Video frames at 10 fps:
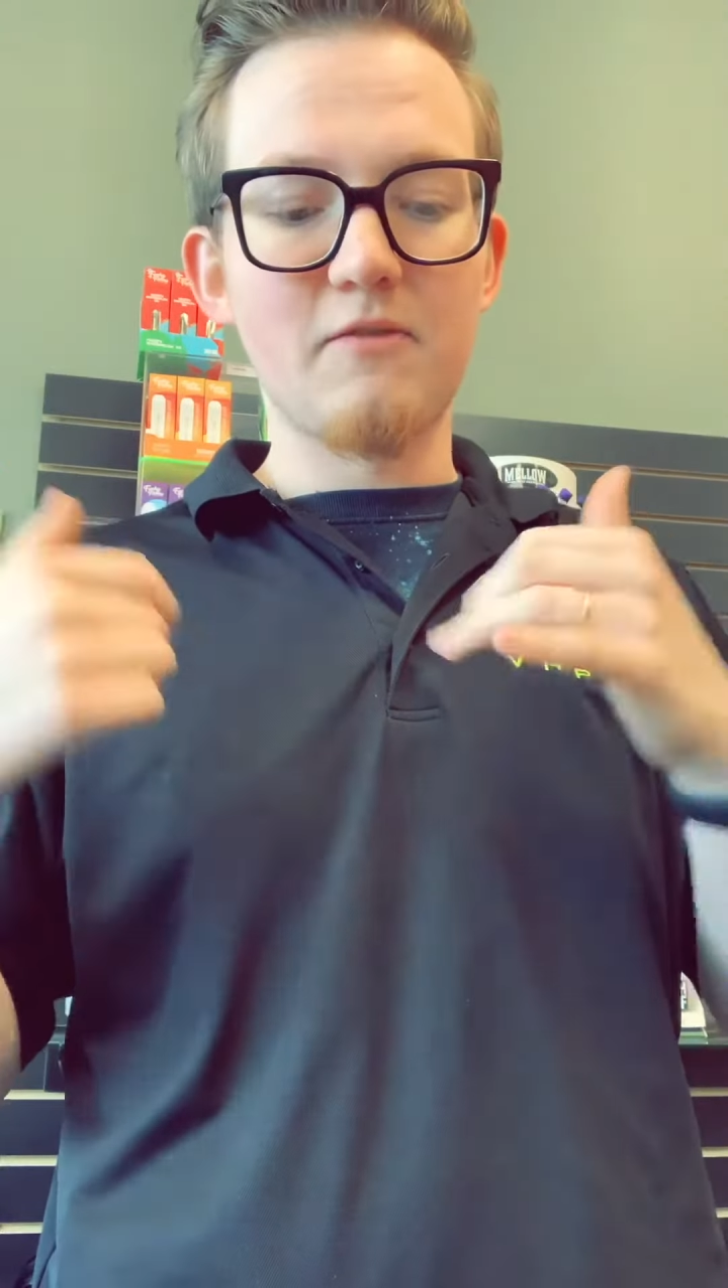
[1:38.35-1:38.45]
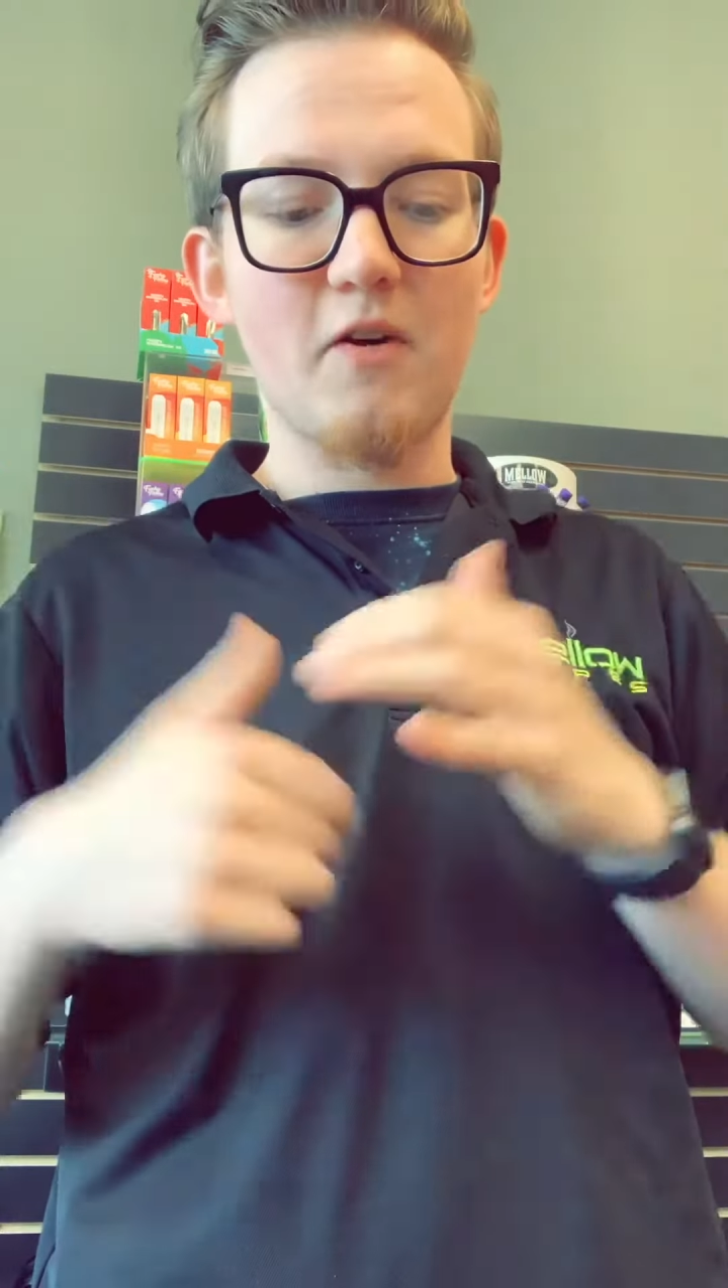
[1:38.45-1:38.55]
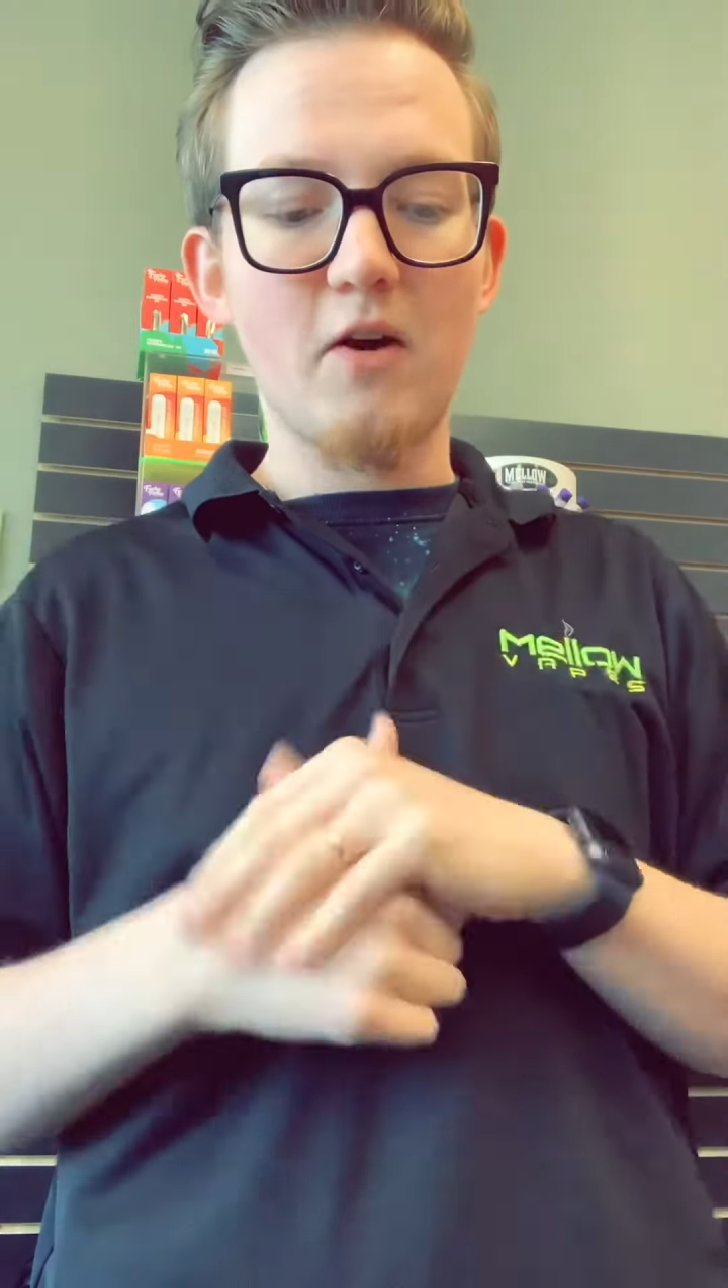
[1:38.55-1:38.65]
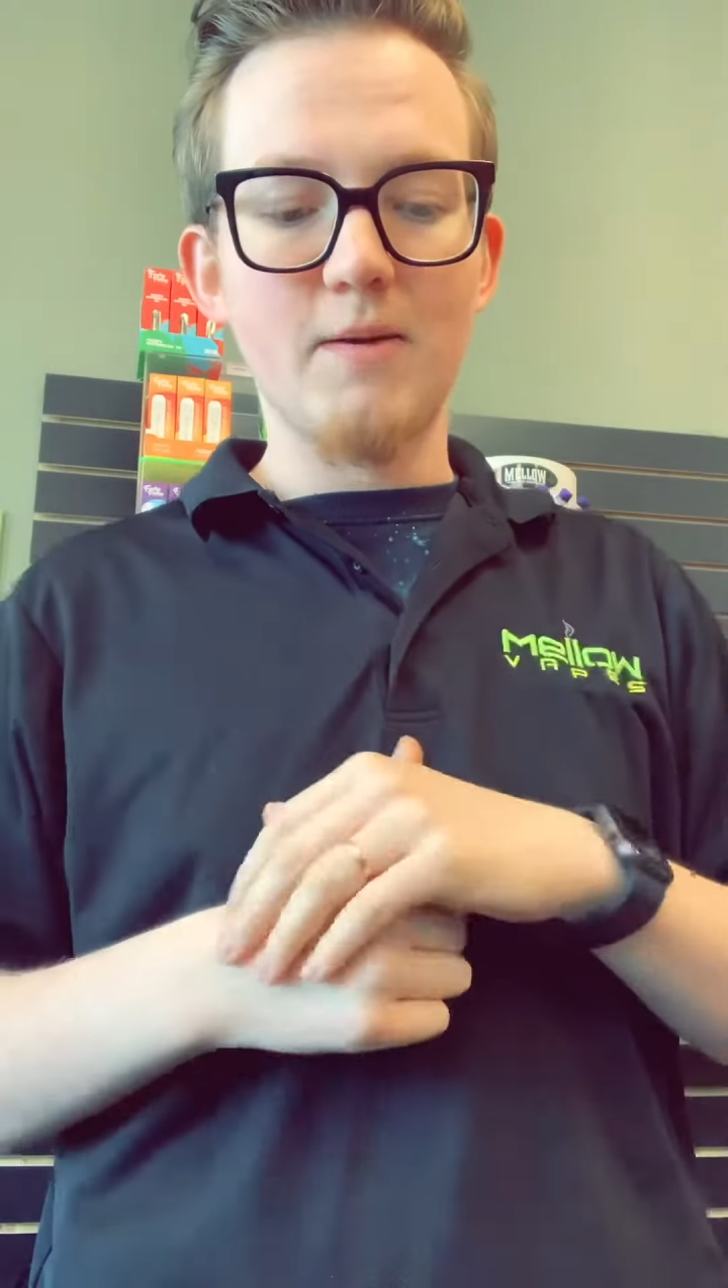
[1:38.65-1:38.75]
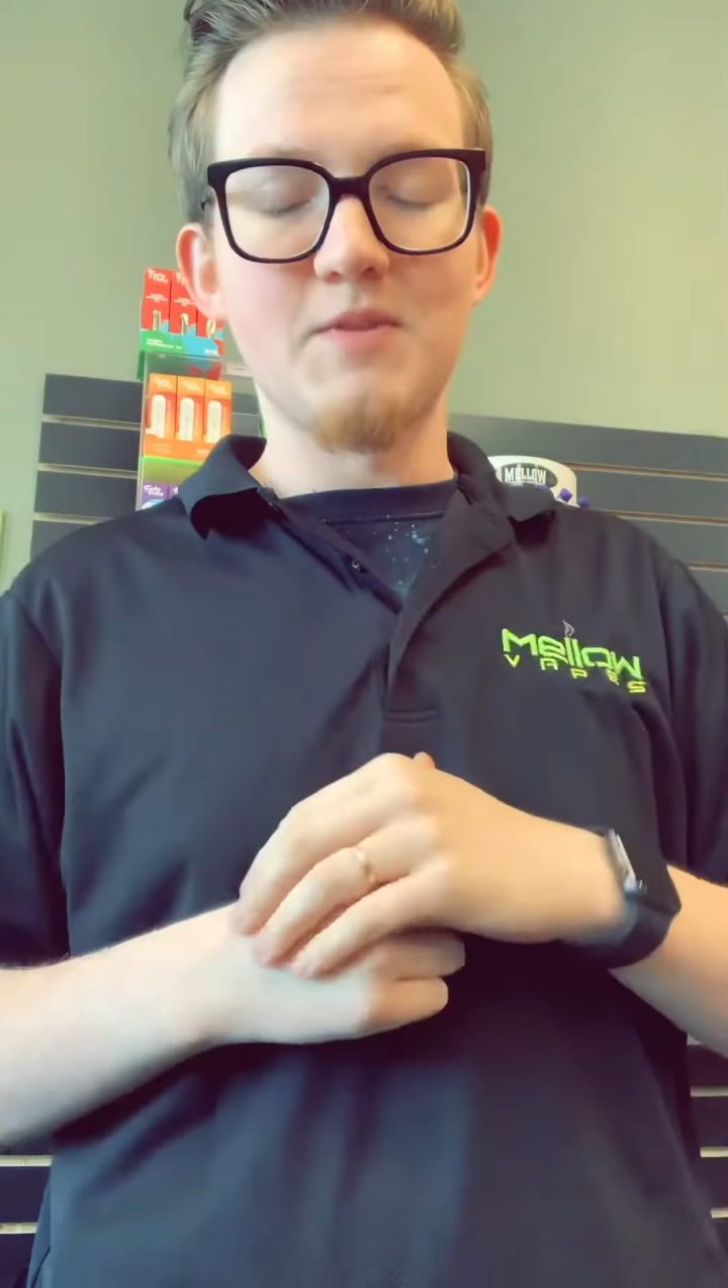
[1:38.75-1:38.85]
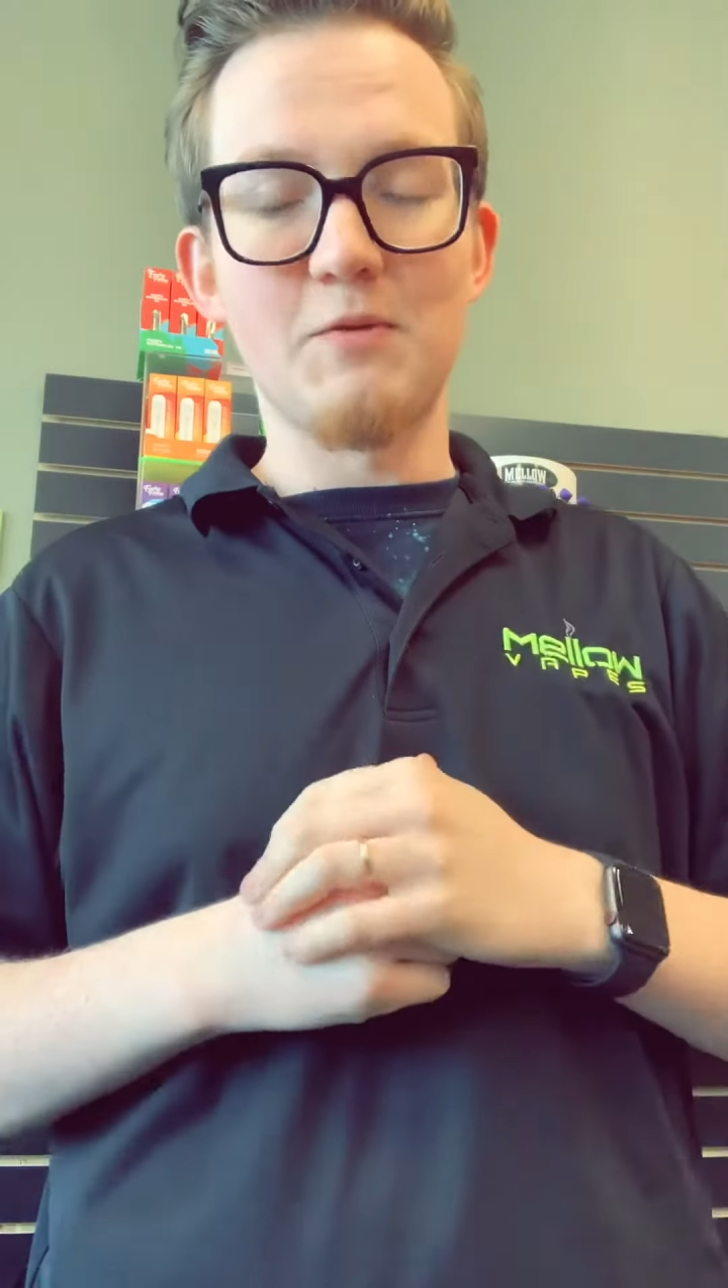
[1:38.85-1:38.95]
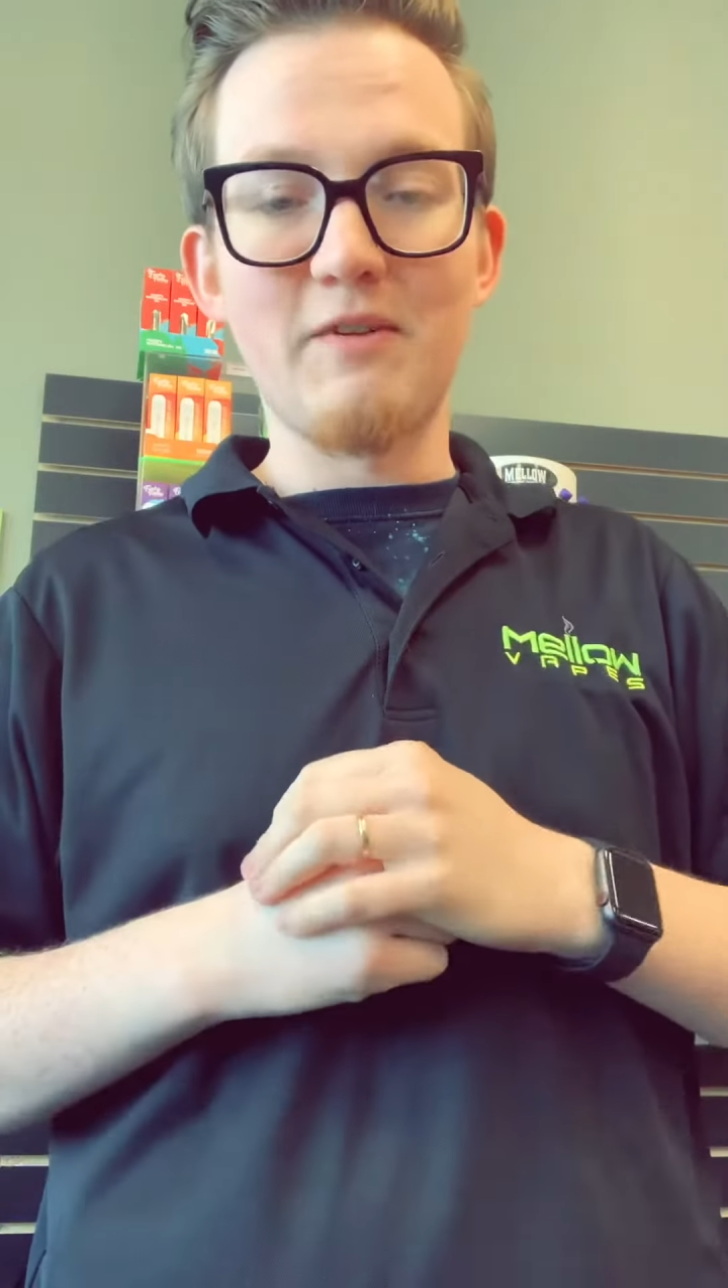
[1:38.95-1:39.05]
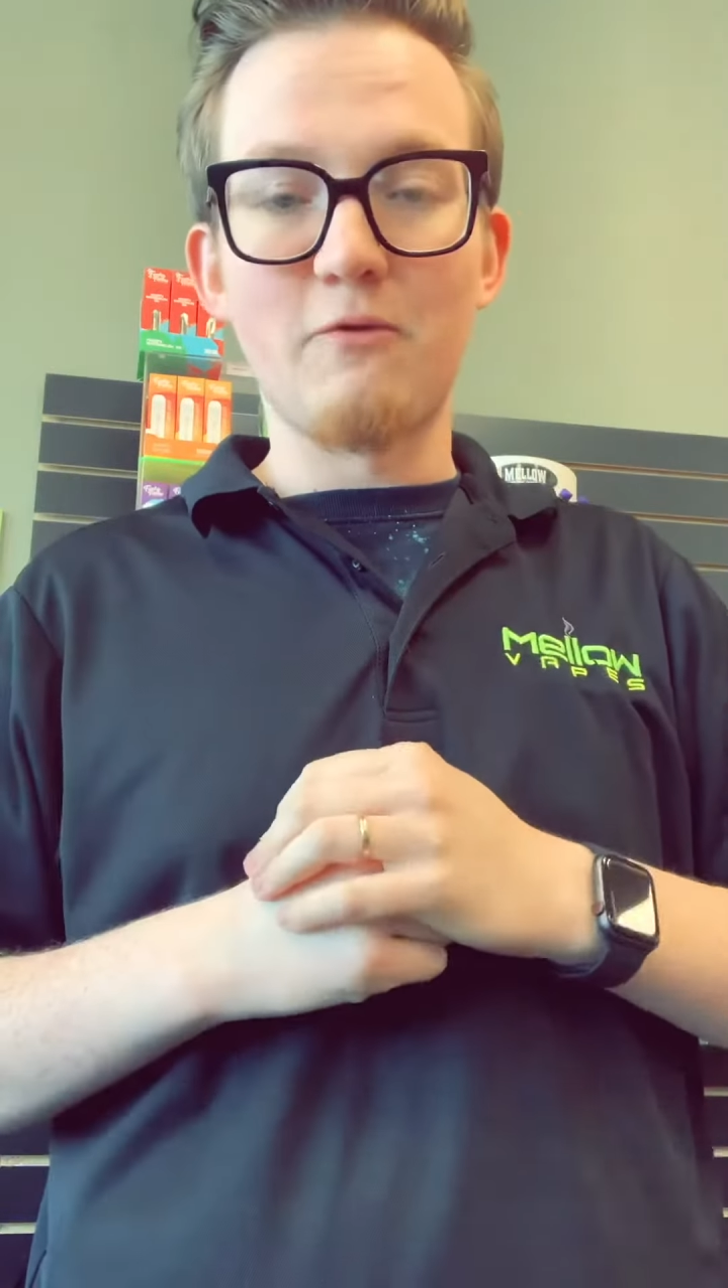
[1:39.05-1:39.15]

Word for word: Farms that we